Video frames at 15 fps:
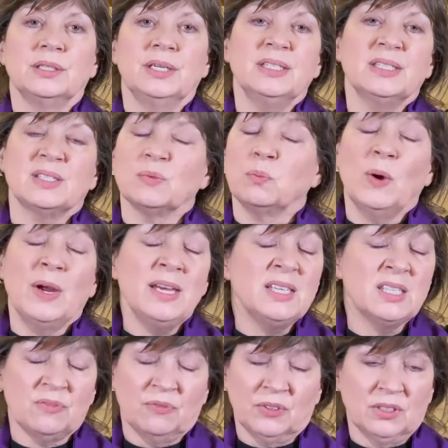It's
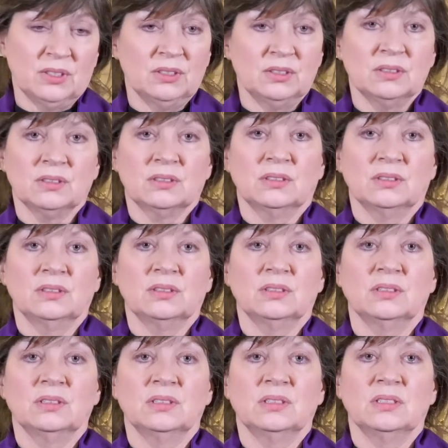wasteful,
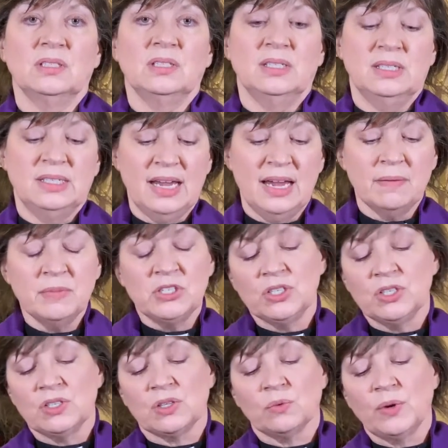and it
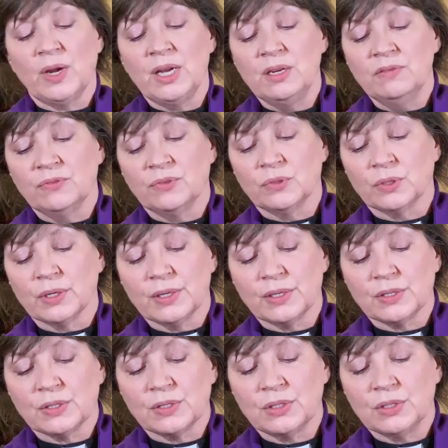damages the
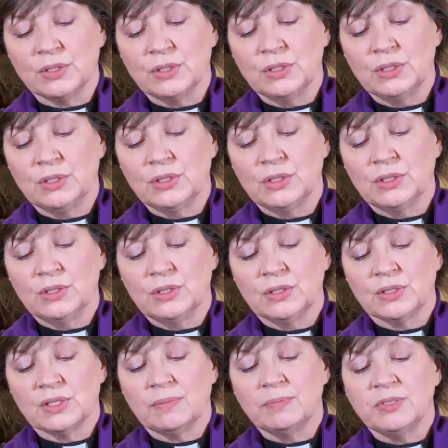rainforest.
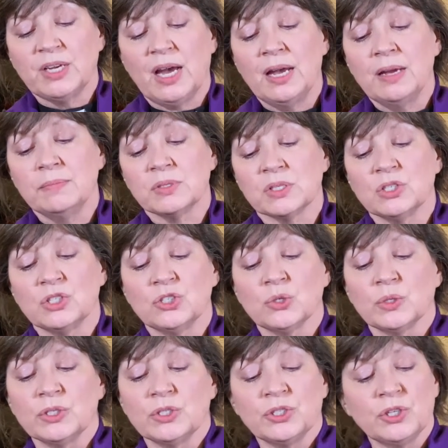Sometimes the
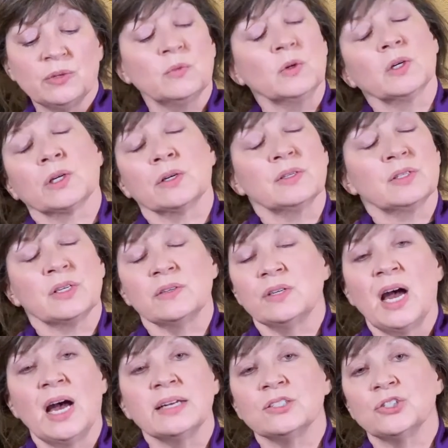short-term workers are
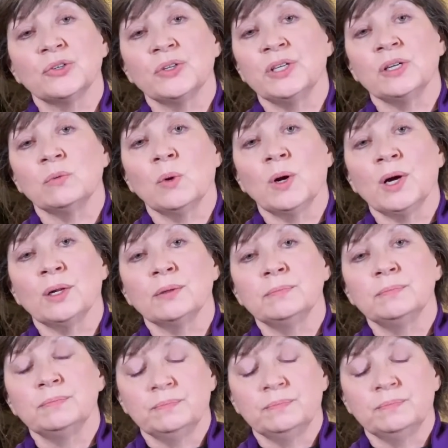not treated well.